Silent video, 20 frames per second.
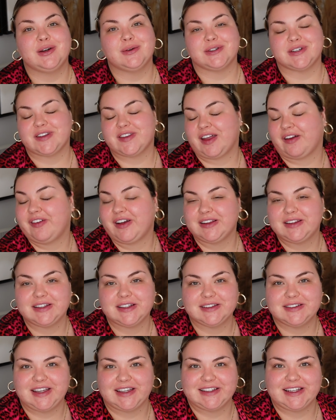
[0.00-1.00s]
We're just having a
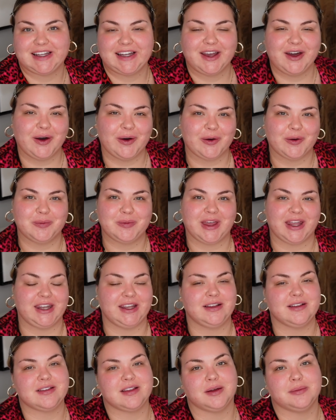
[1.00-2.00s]
little date night at home,
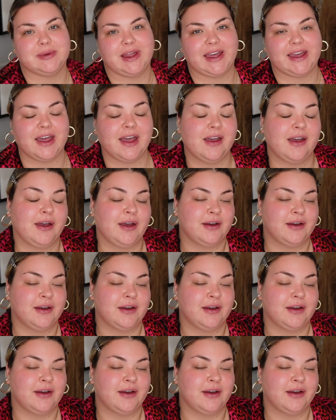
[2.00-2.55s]
getting some like